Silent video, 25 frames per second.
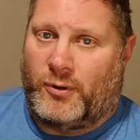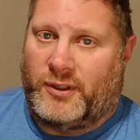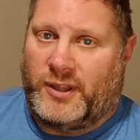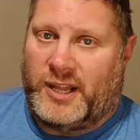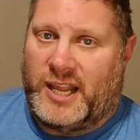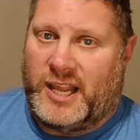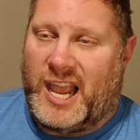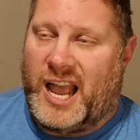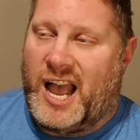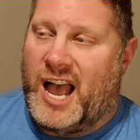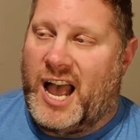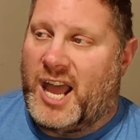
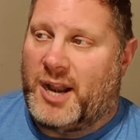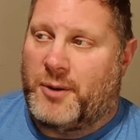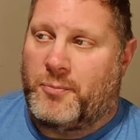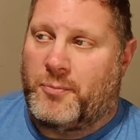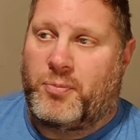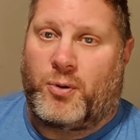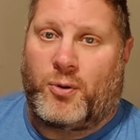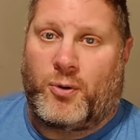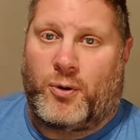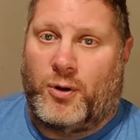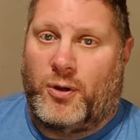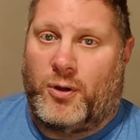the
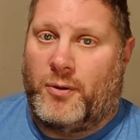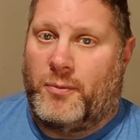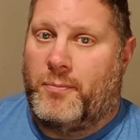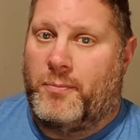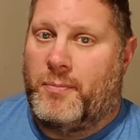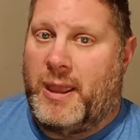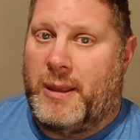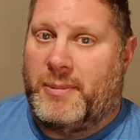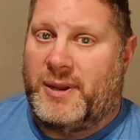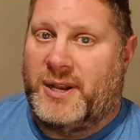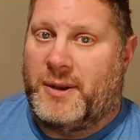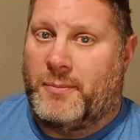odd
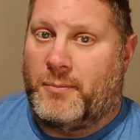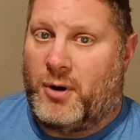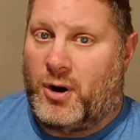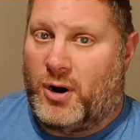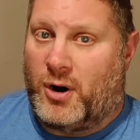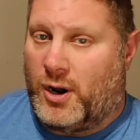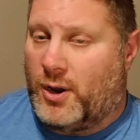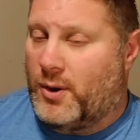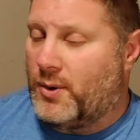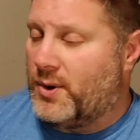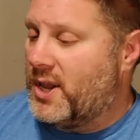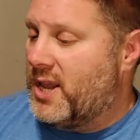pearl maybe
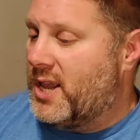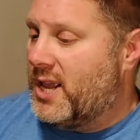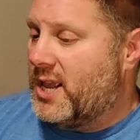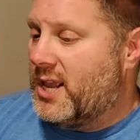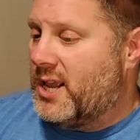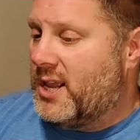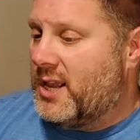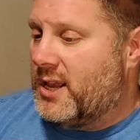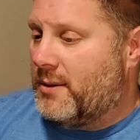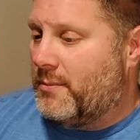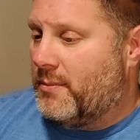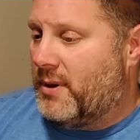tomorrow.
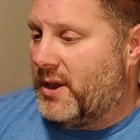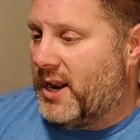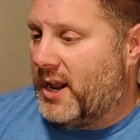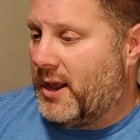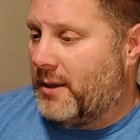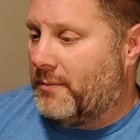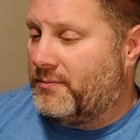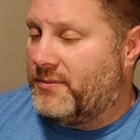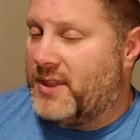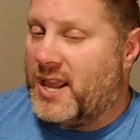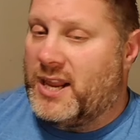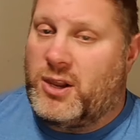
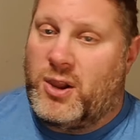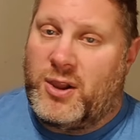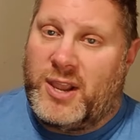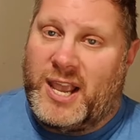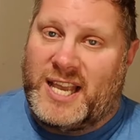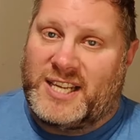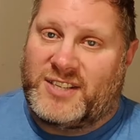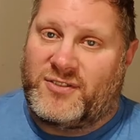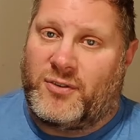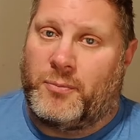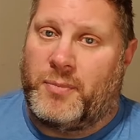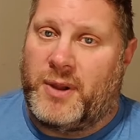But thank you
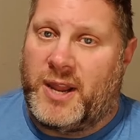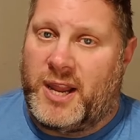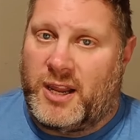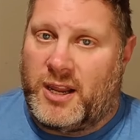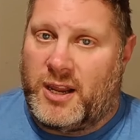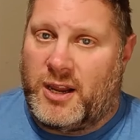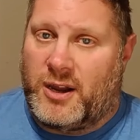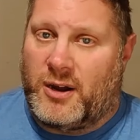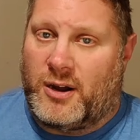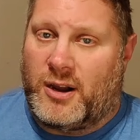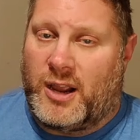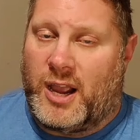guys for
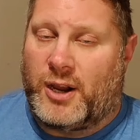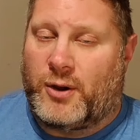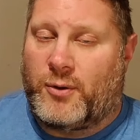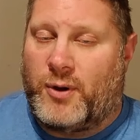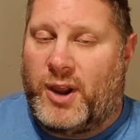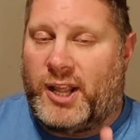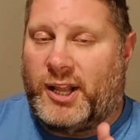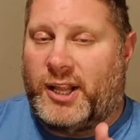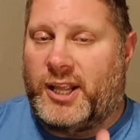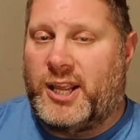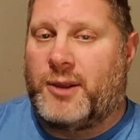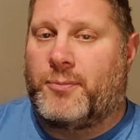being here. I
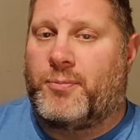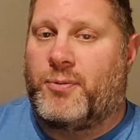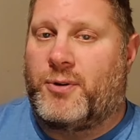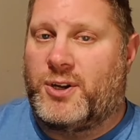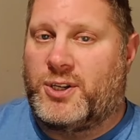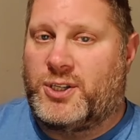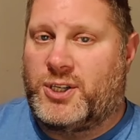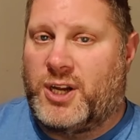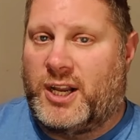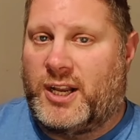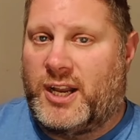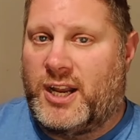greatly
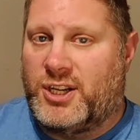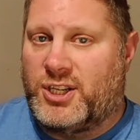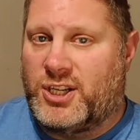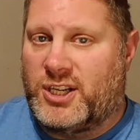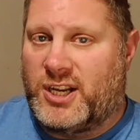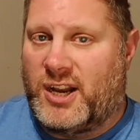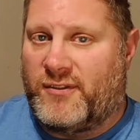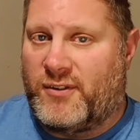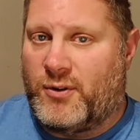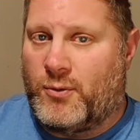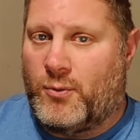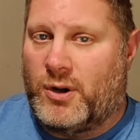appreciate each
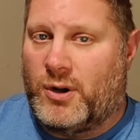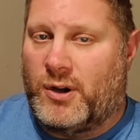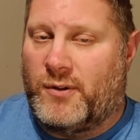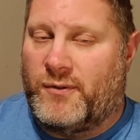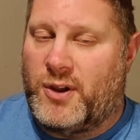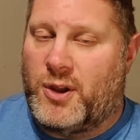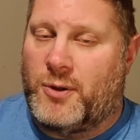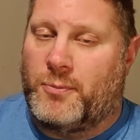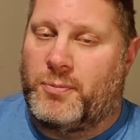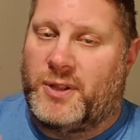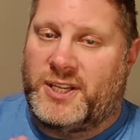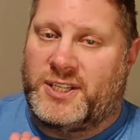and every one
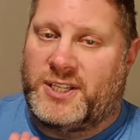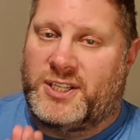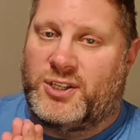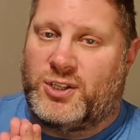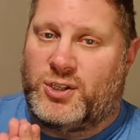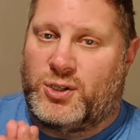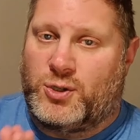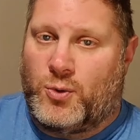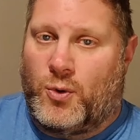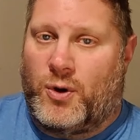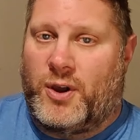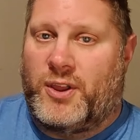of you. Please
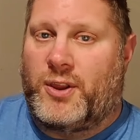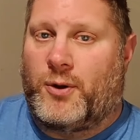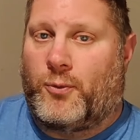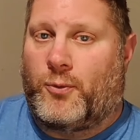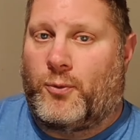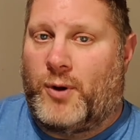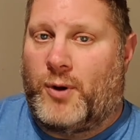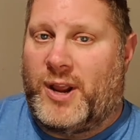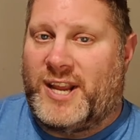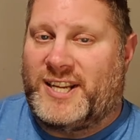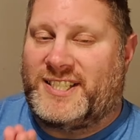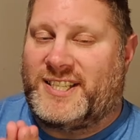enjoy the
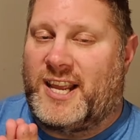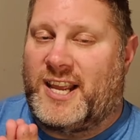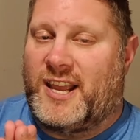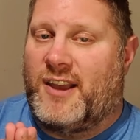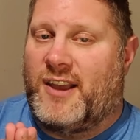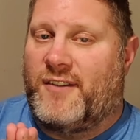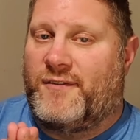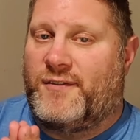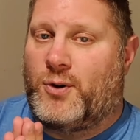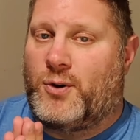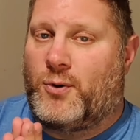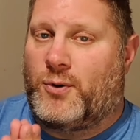rest
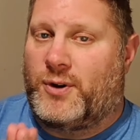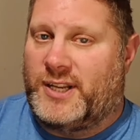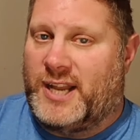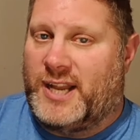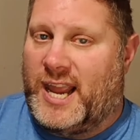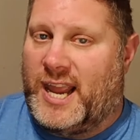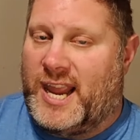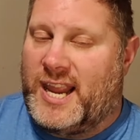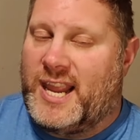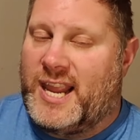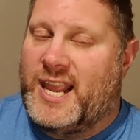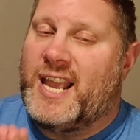of your
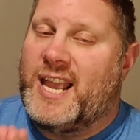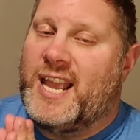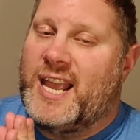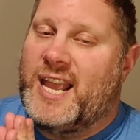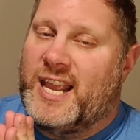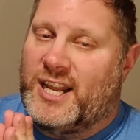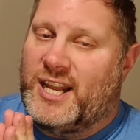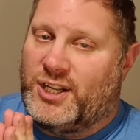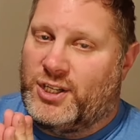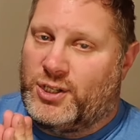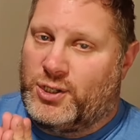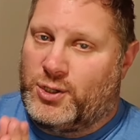day.
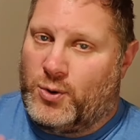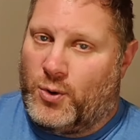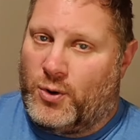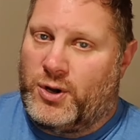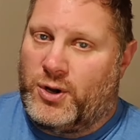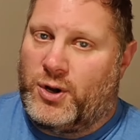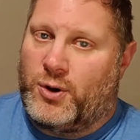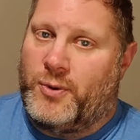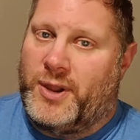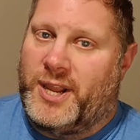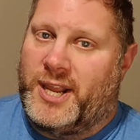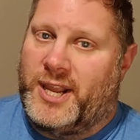
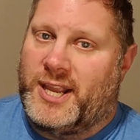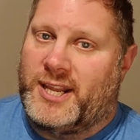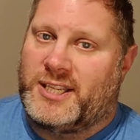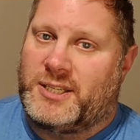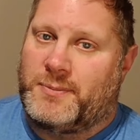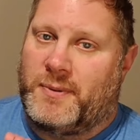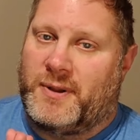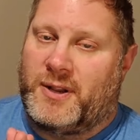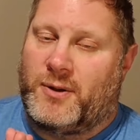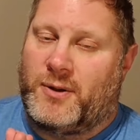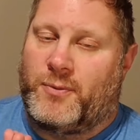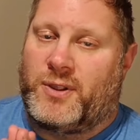Enjoy your
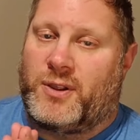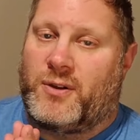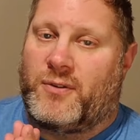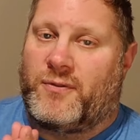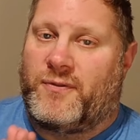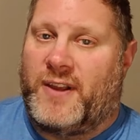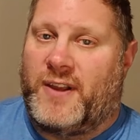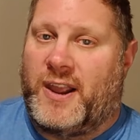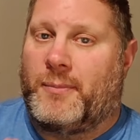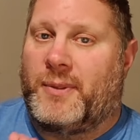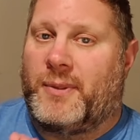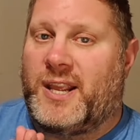weekend. Spend it with
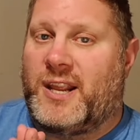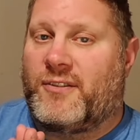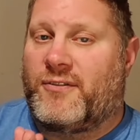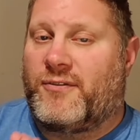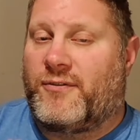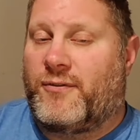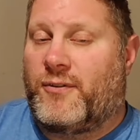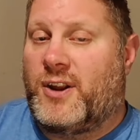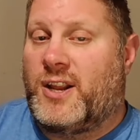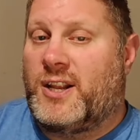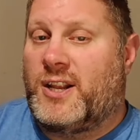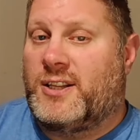your family
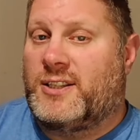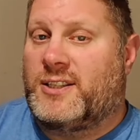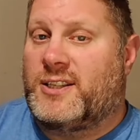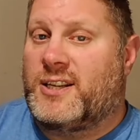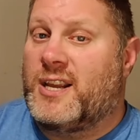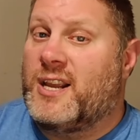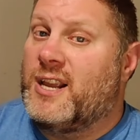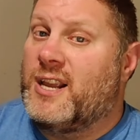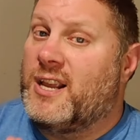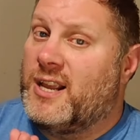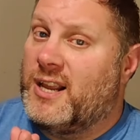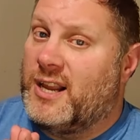and
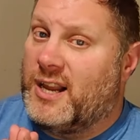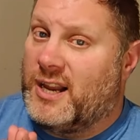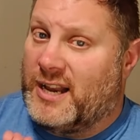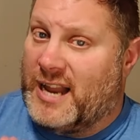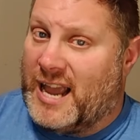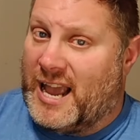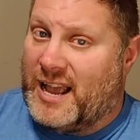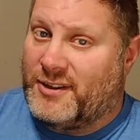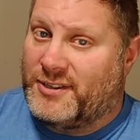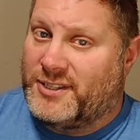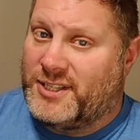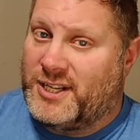friends.
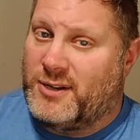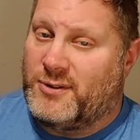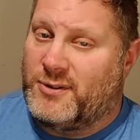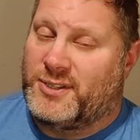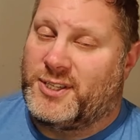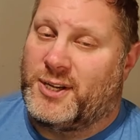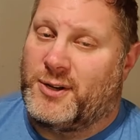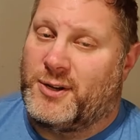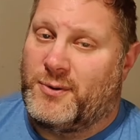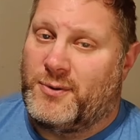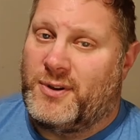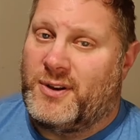And I'll see you
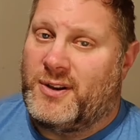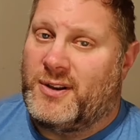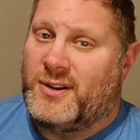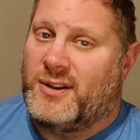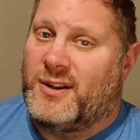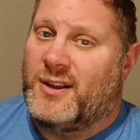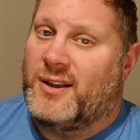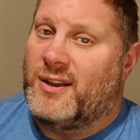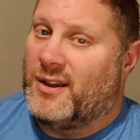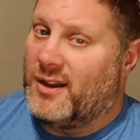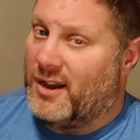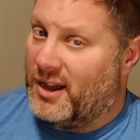soon
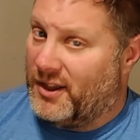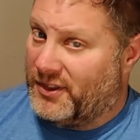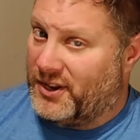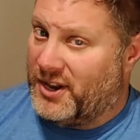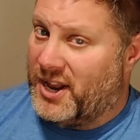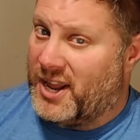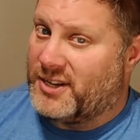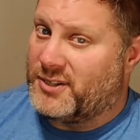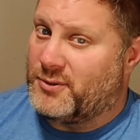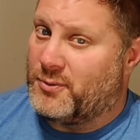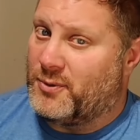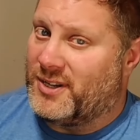on
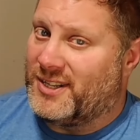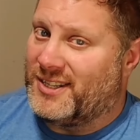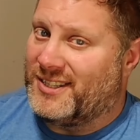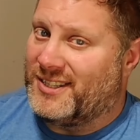the next